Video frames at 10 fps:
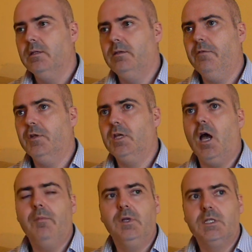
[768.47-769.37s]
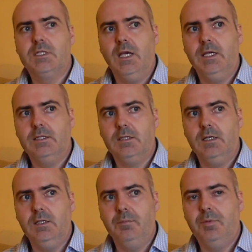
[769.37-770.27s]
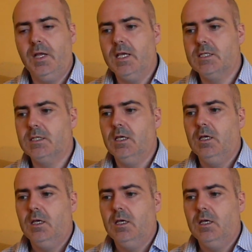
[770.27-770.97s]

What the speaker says: David Cameron said in the press